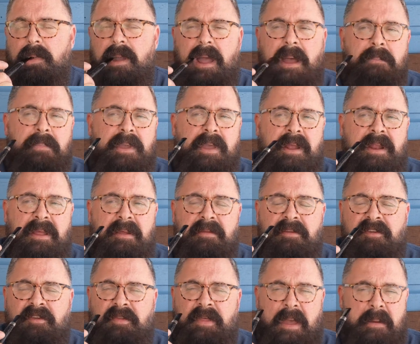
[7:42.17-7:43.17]
I'm getting
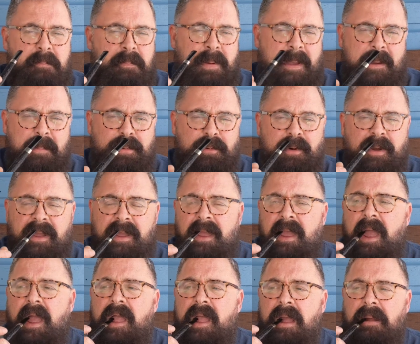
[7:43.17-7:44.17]
that peppery
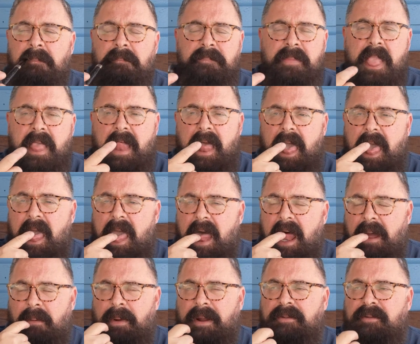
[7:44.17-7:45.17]

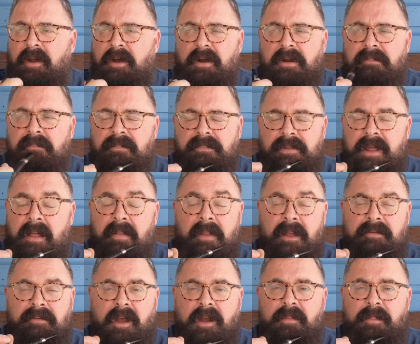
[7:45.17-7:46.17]
on my tongue, not
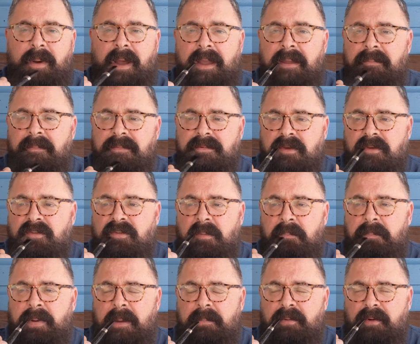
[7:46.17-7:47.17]
like tongue bite, just a
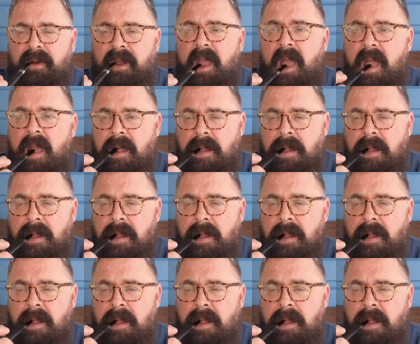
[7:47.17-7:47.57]
peppery.